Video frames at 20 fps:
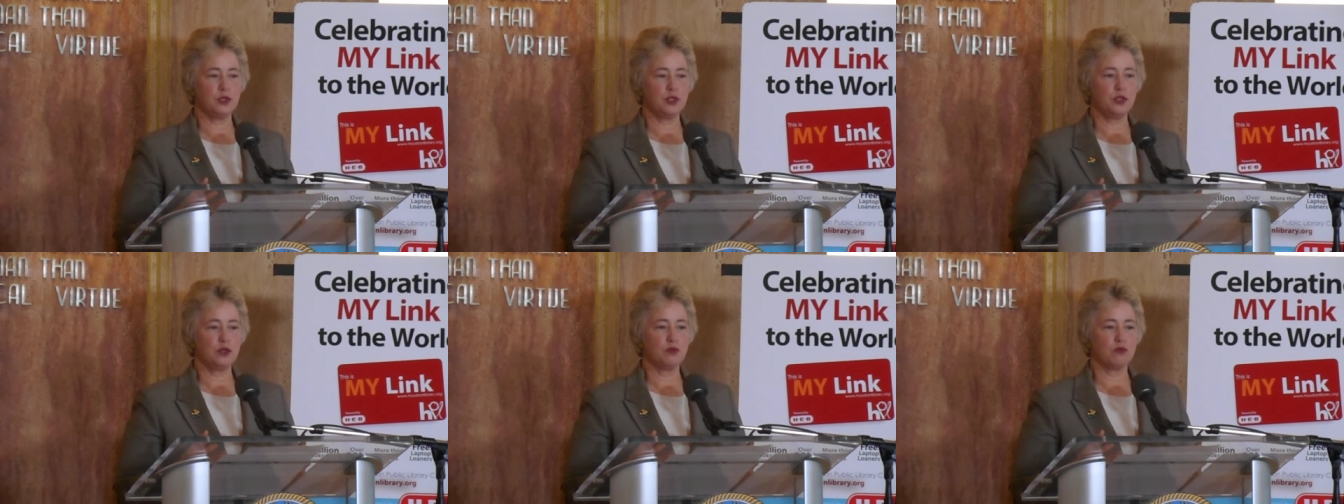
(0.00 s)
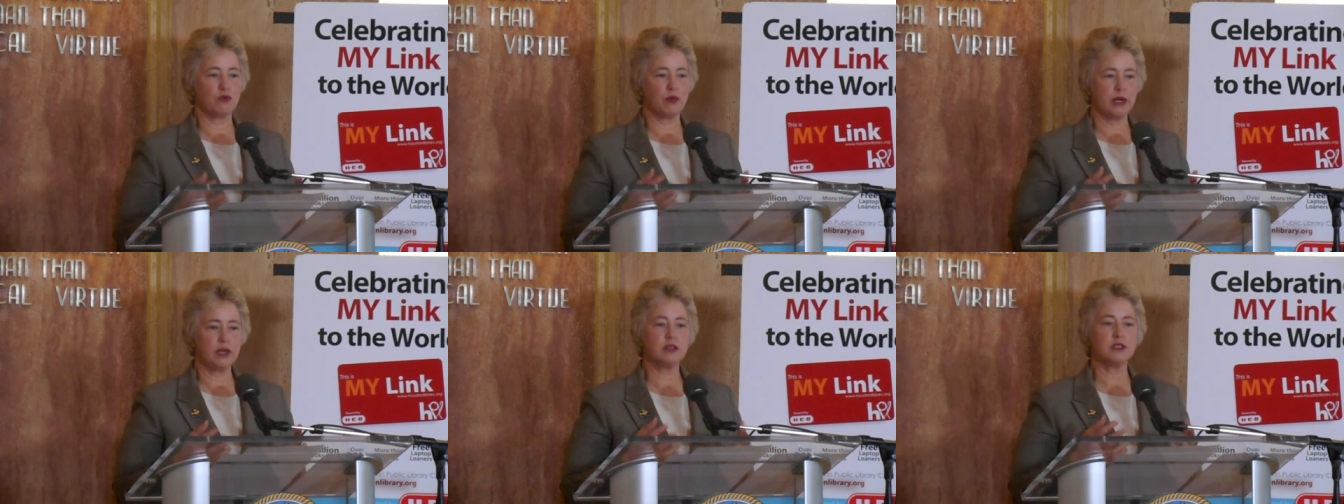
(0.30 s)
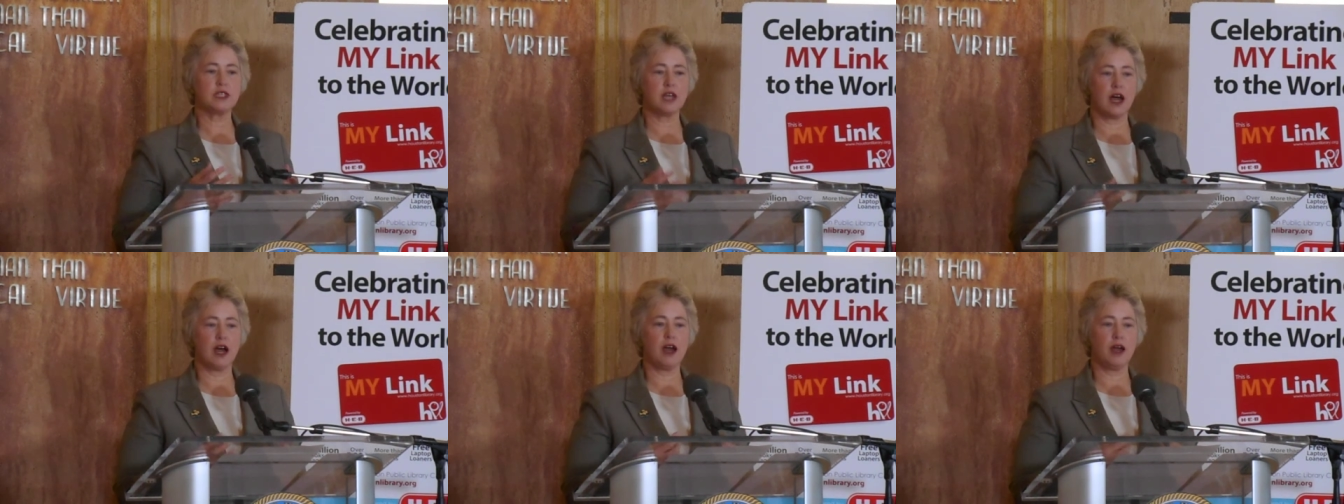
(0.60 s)
do
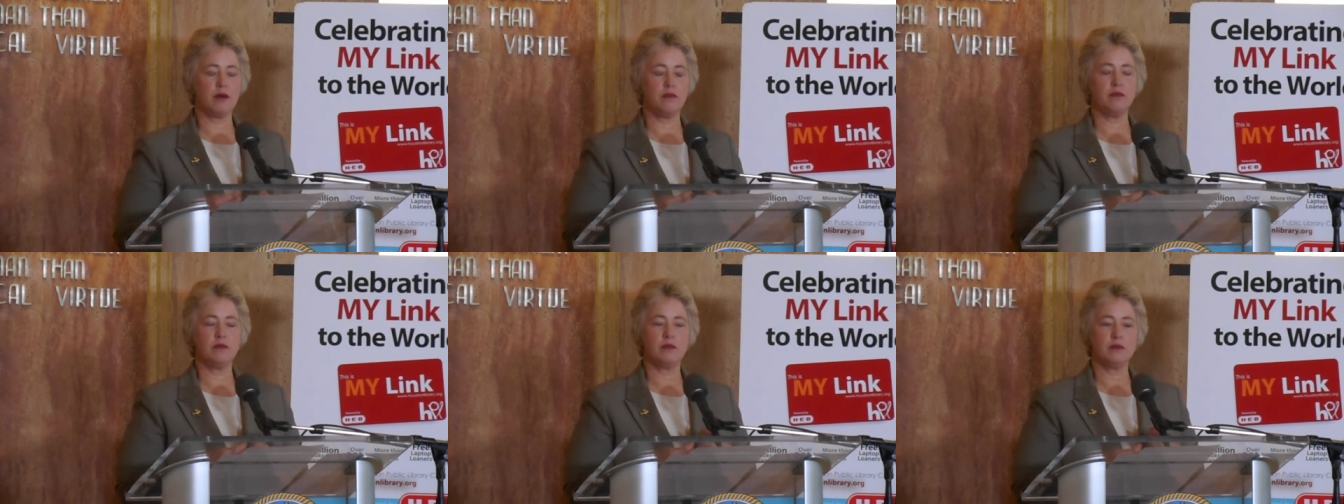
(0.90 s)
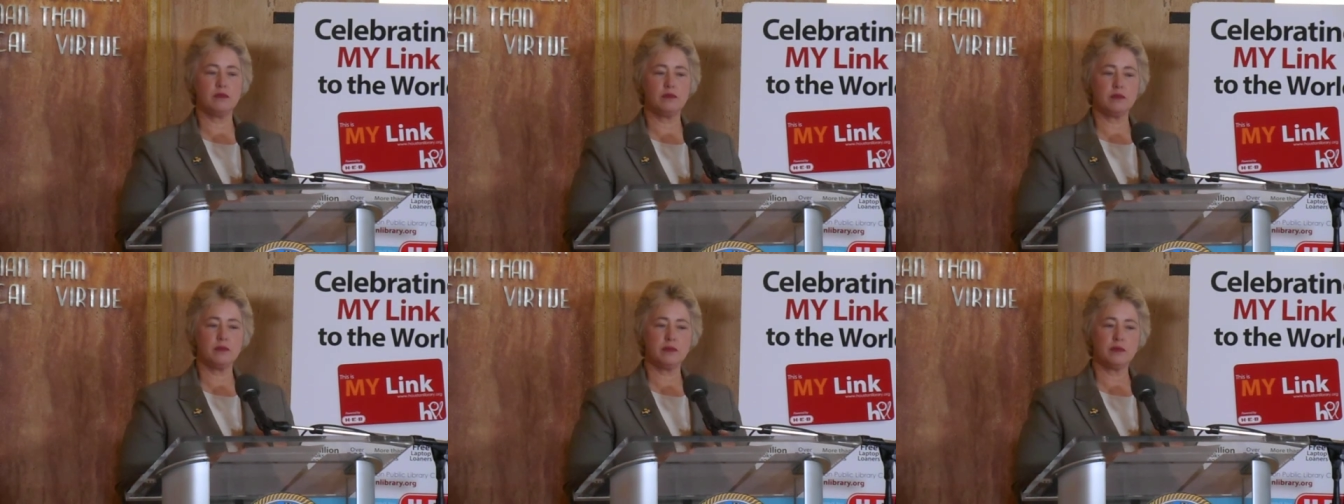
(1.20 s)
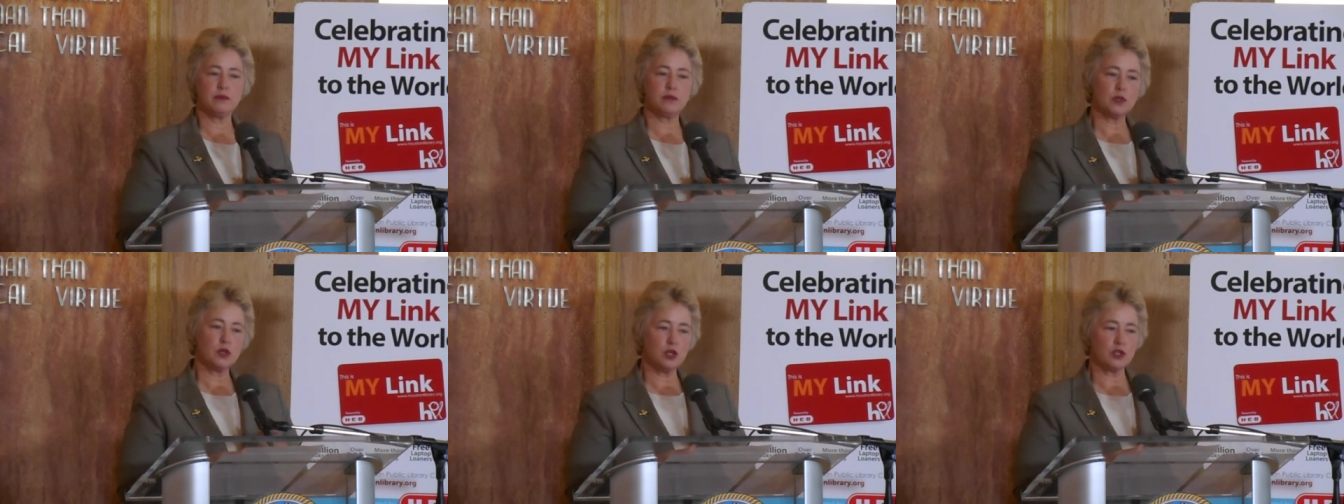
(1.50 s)
real-time
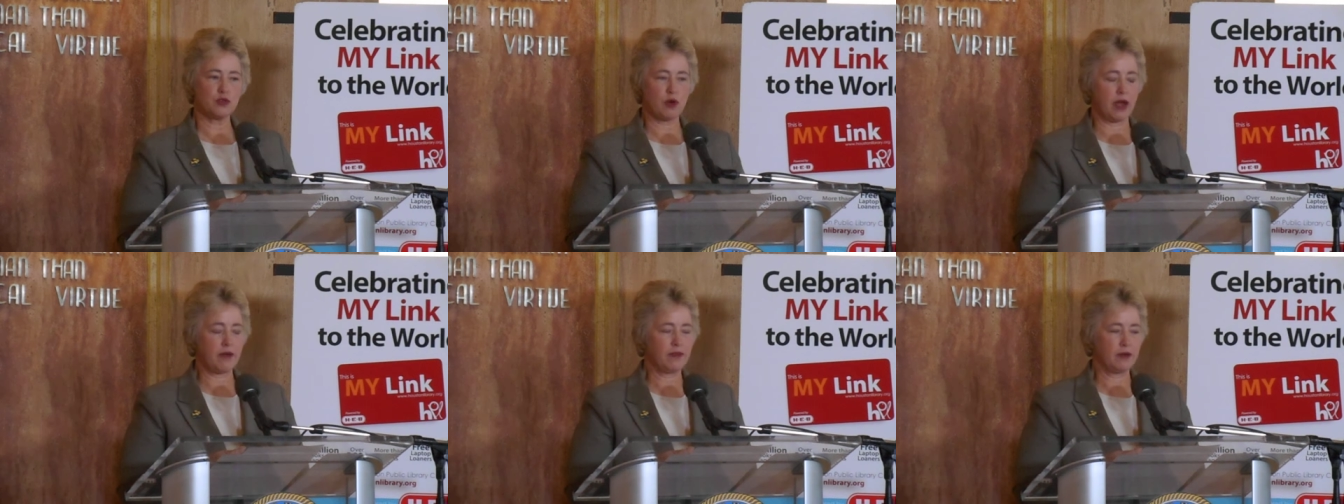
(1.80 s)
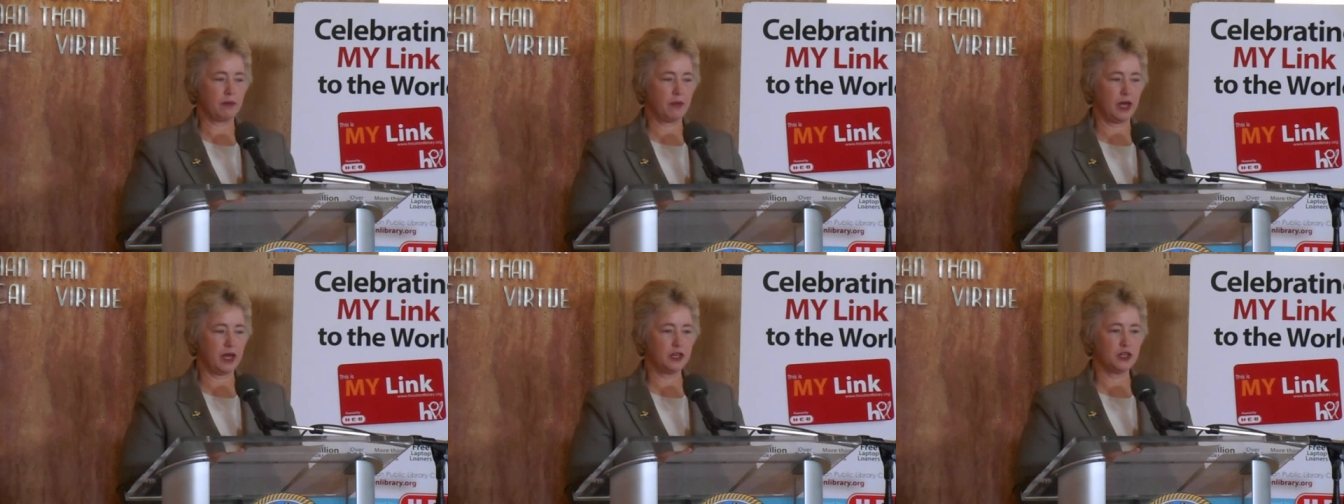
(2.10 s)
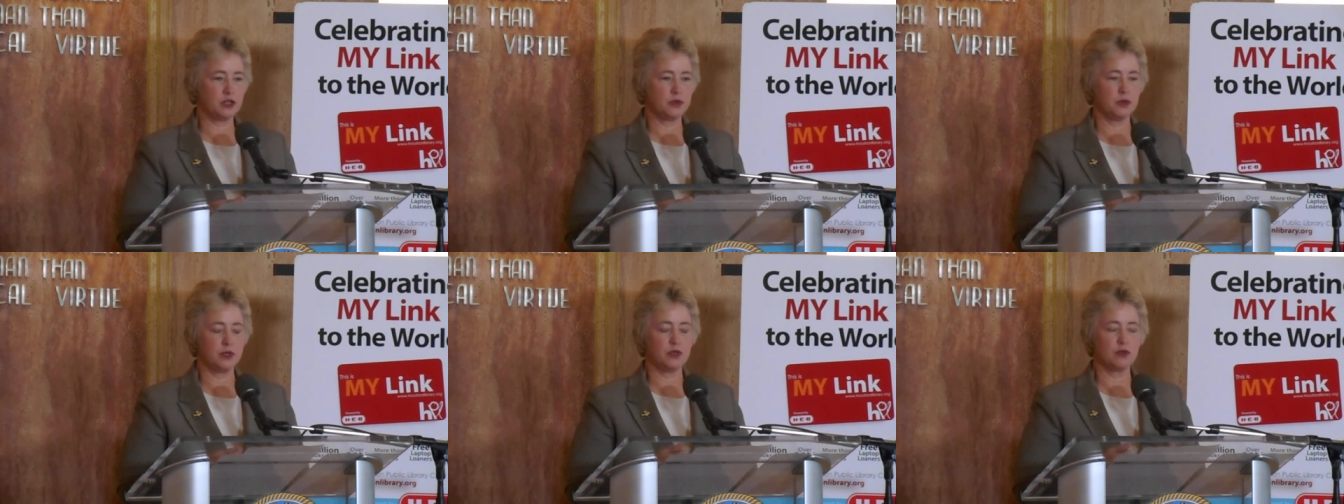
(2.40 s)
traffic
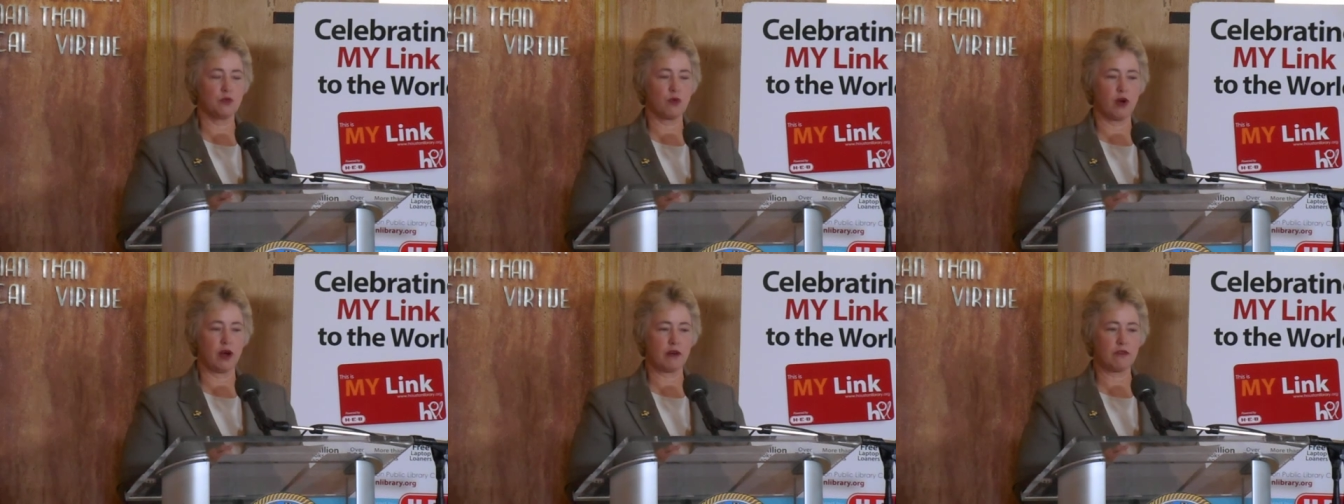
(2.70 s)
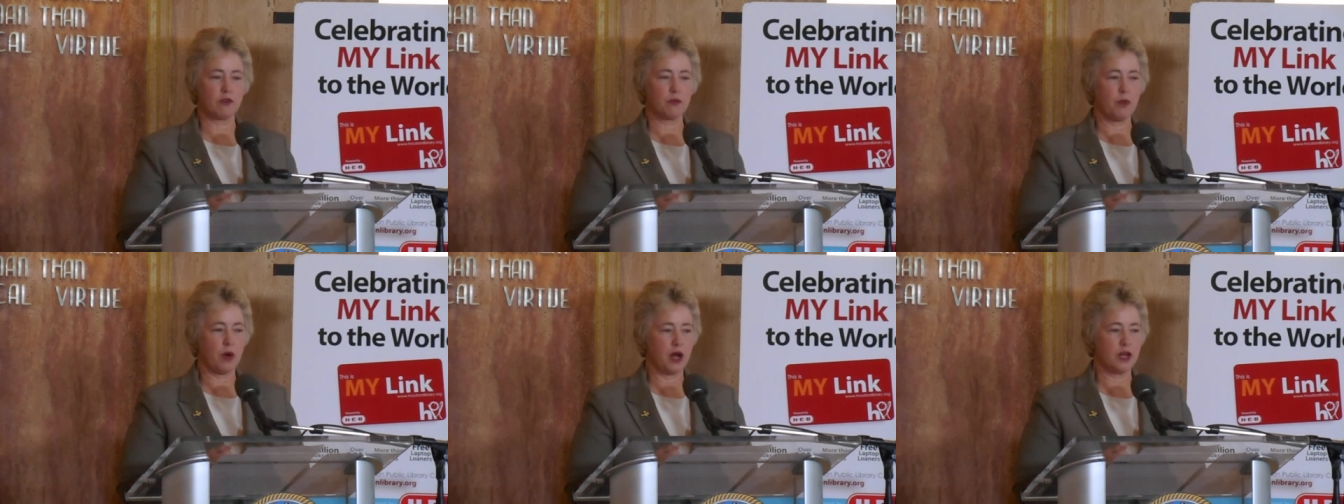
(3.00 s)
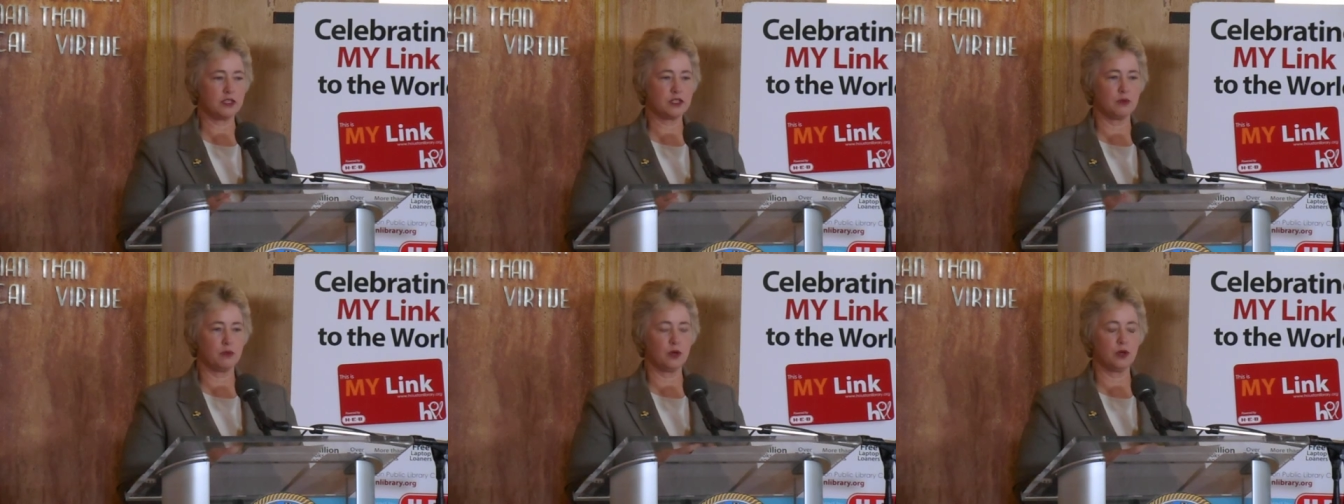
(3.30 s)
management wherever
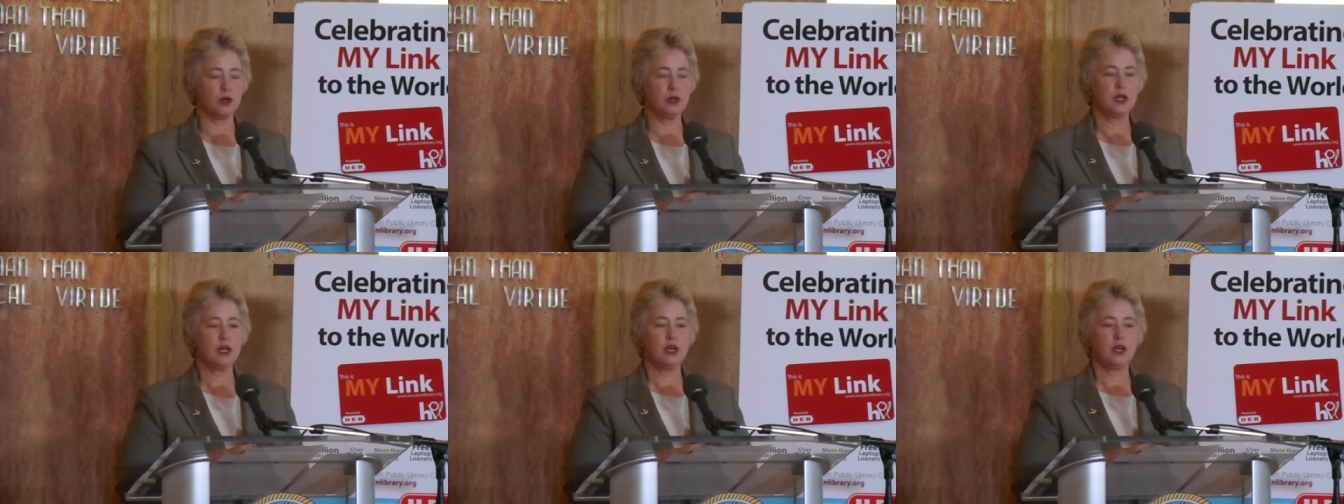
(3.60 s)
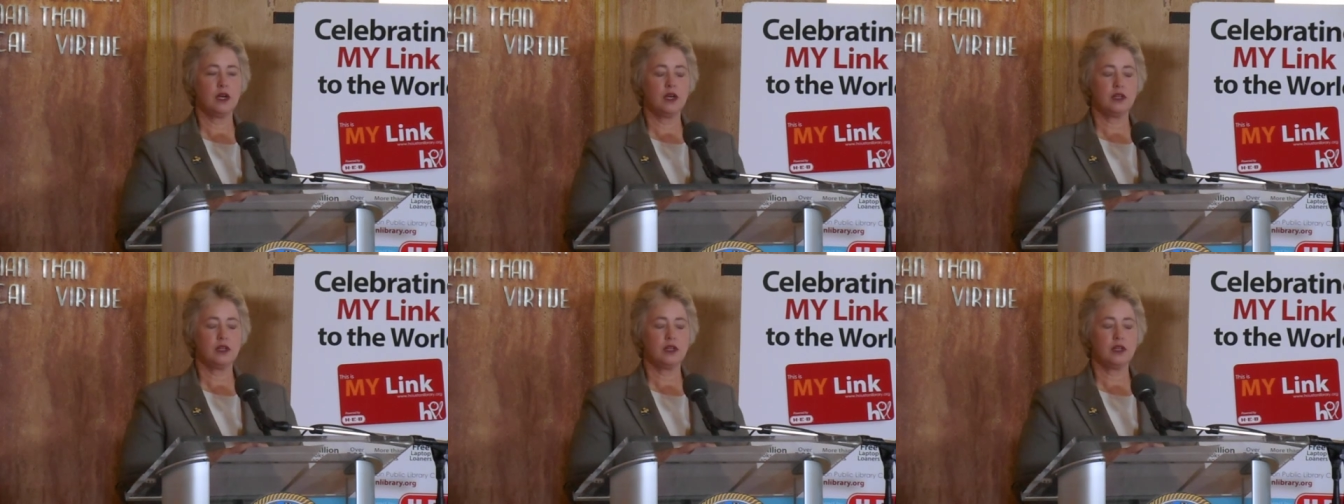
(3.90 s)
possible,